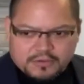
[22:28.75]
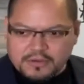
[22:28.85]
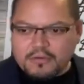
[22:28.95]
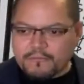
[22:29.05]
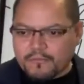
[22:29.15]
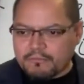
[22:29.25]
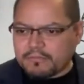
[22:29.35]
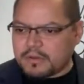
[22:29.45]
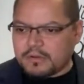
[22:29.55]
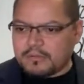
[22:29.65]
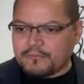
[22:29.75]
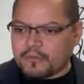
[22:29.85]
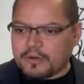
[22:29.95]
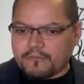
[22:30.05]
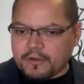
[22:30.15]

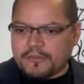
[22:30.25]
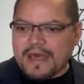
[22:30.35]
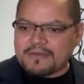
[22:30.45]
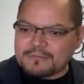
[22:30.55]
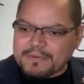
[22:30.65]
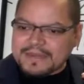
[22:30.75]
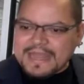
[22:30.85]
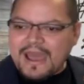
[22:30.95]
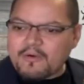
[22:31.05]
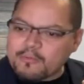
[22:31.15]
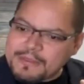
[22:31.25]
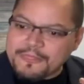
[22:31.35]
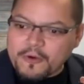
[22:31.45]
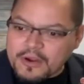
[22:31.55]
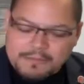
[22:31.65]
40,000, but now it would be 30